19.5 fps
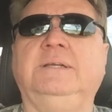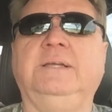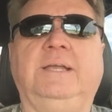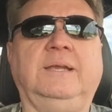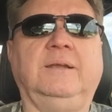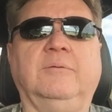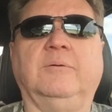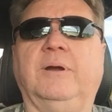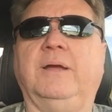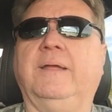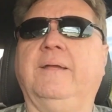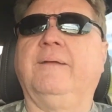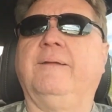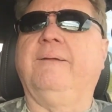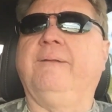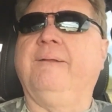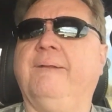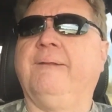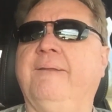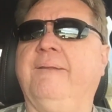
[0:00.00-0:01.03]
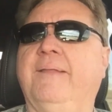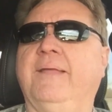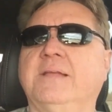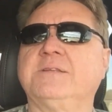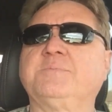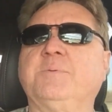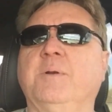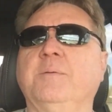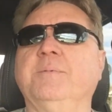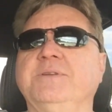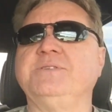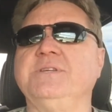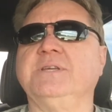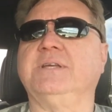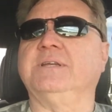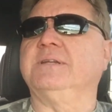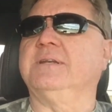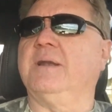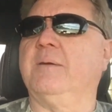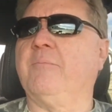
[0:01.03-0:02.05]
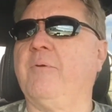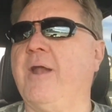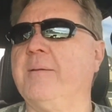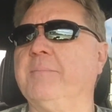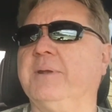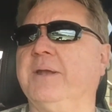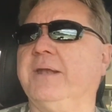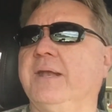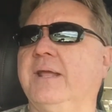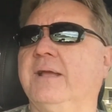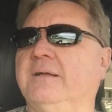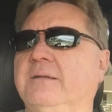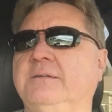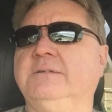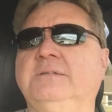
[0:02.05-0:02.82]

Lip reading: anyway, that's pretty much it. I'm rambling now.